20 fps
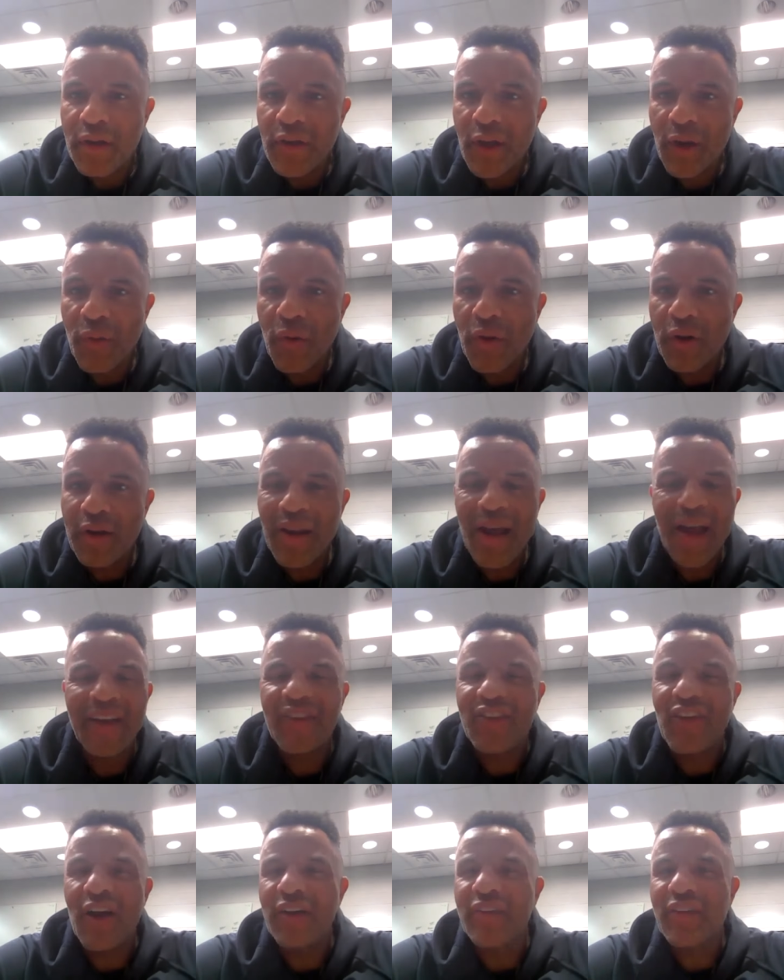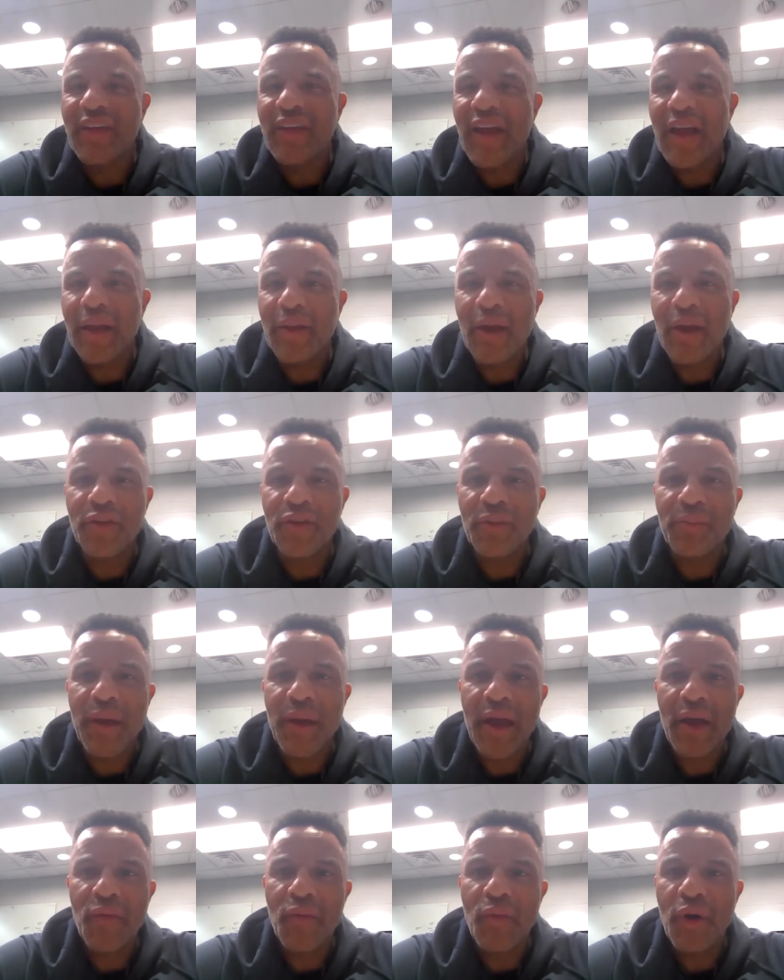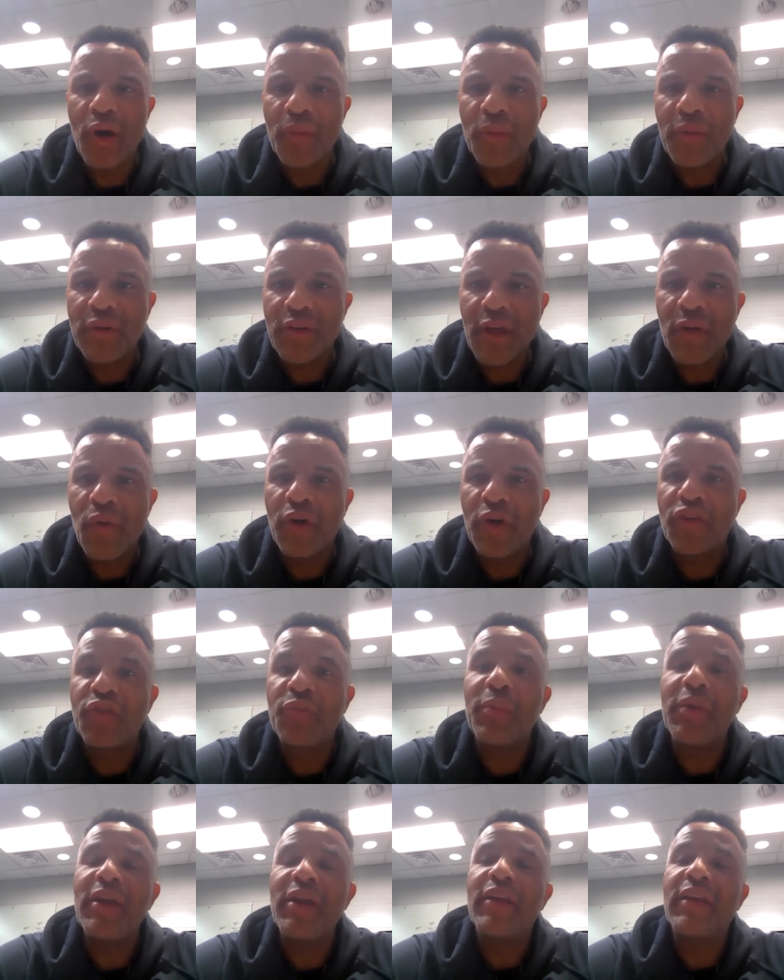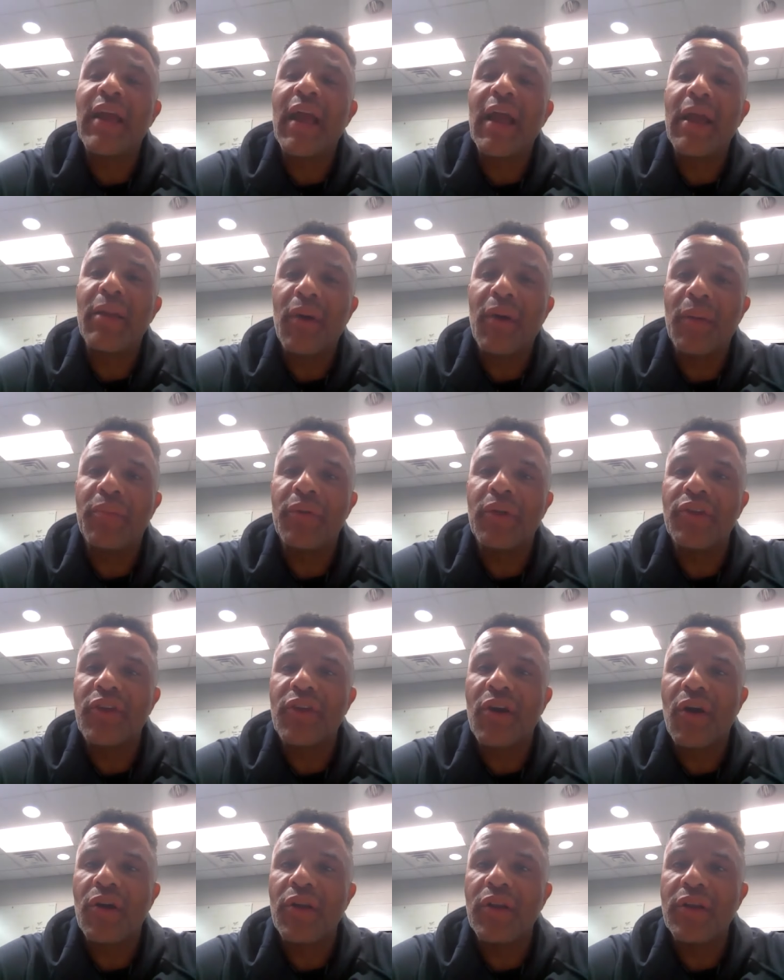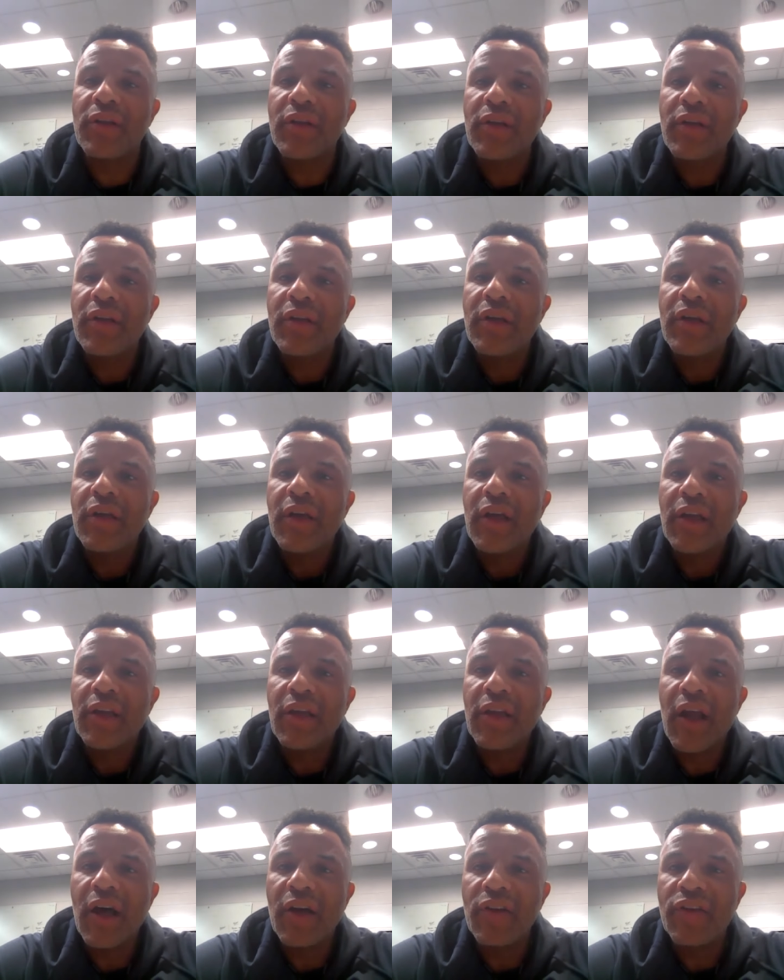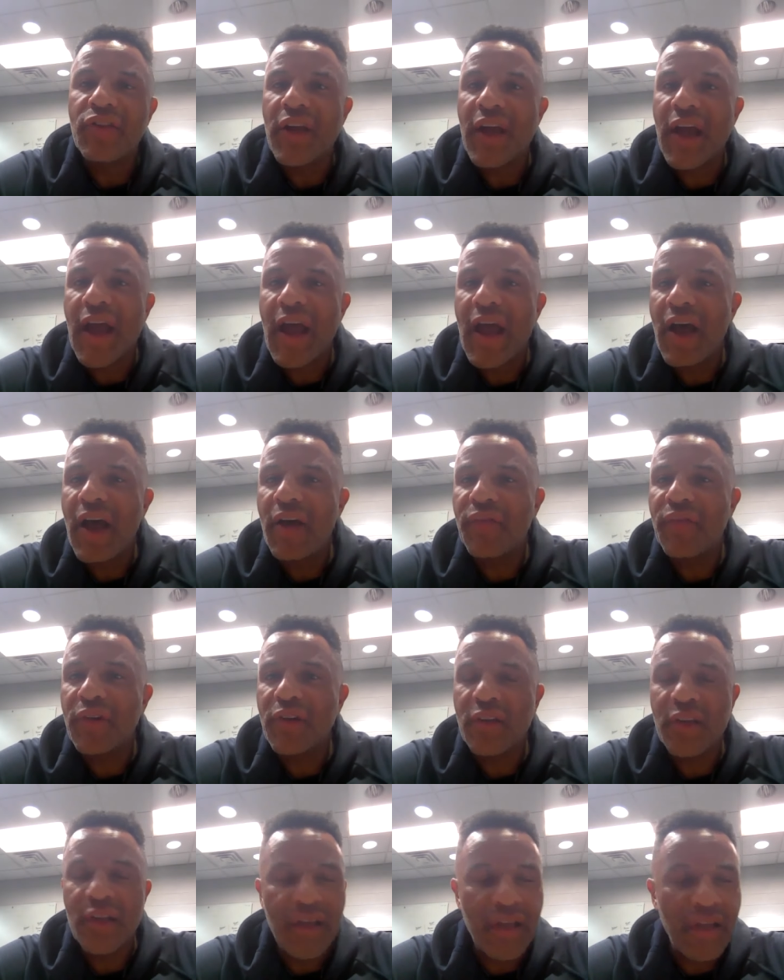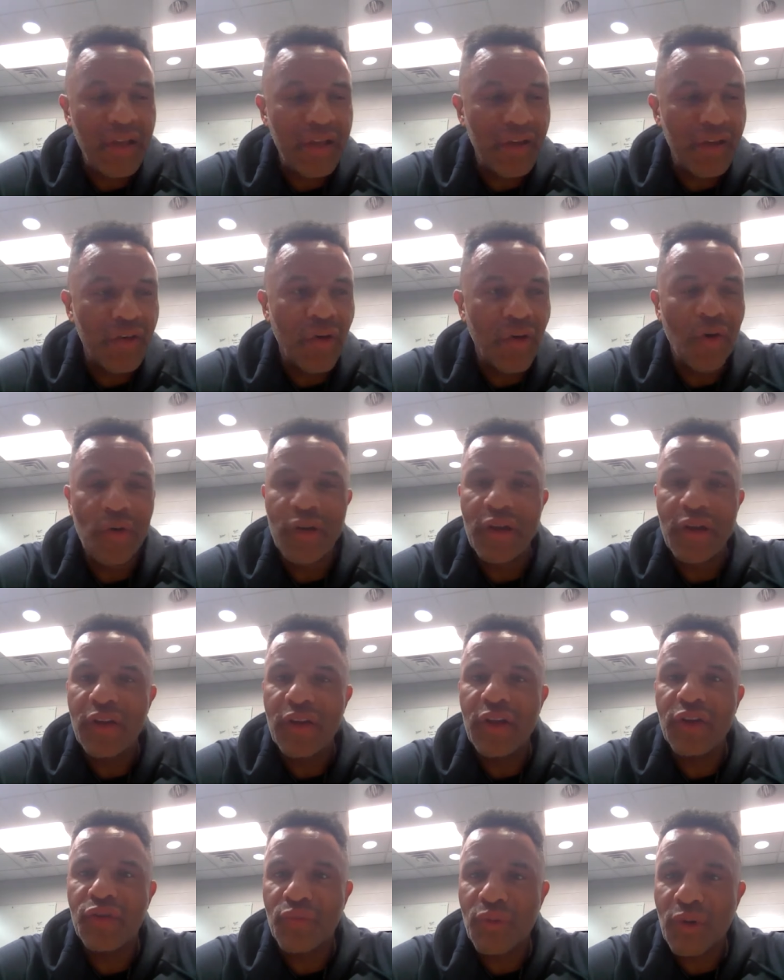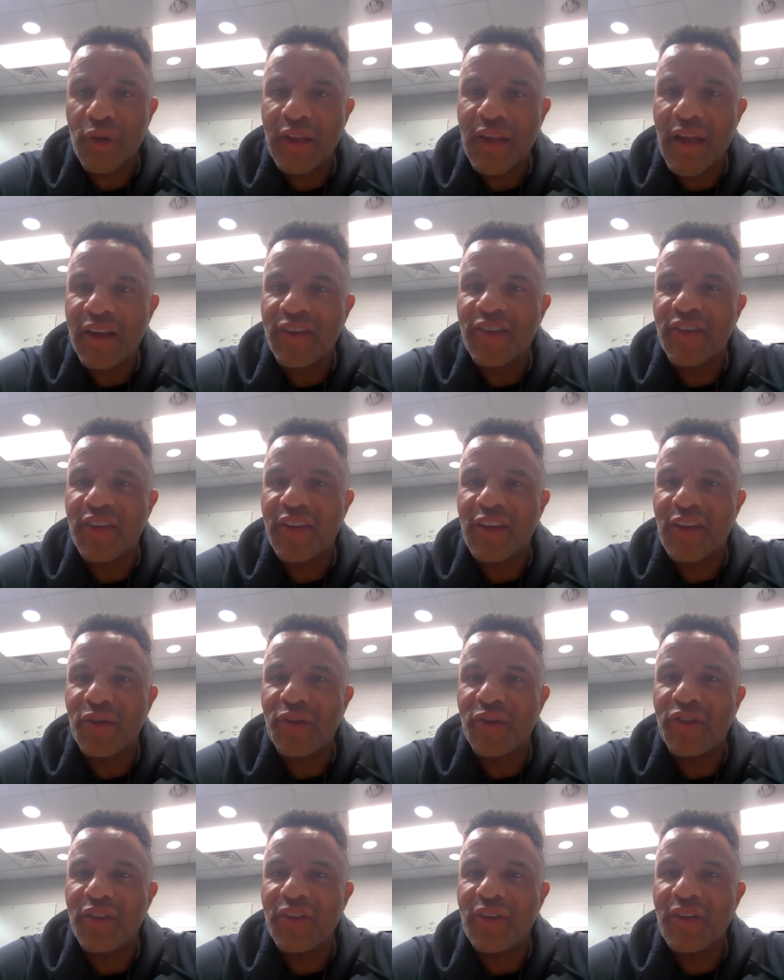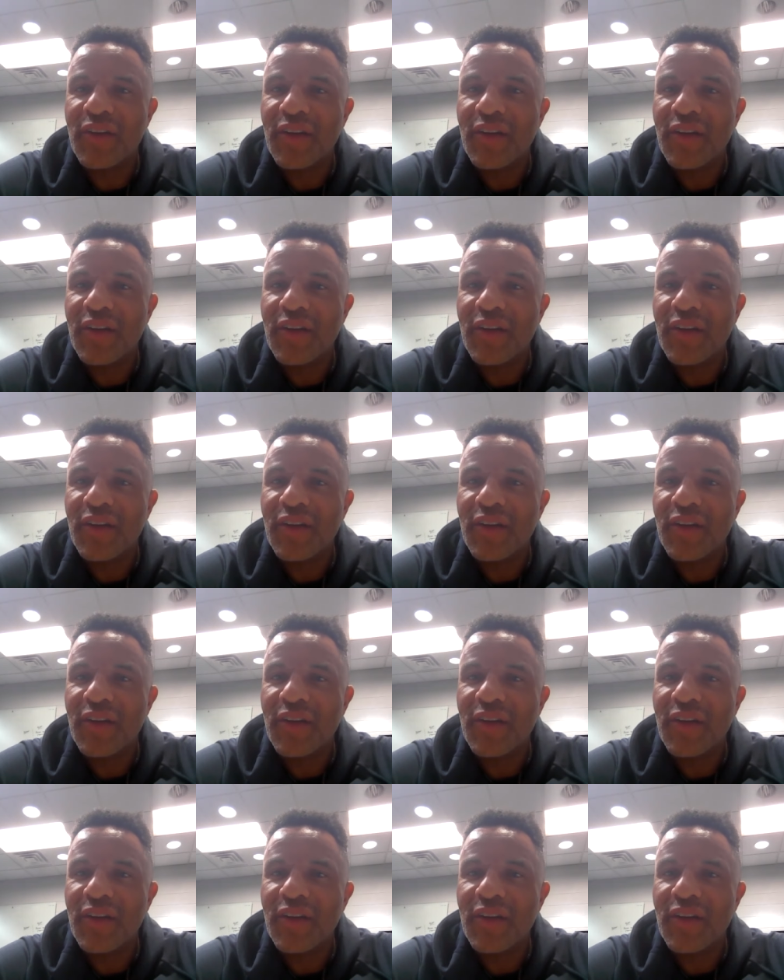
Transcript: they want not junk the game that's a bad word but they want to speed the game up let's call it and then I say half of the league, you know, it, it's really execution.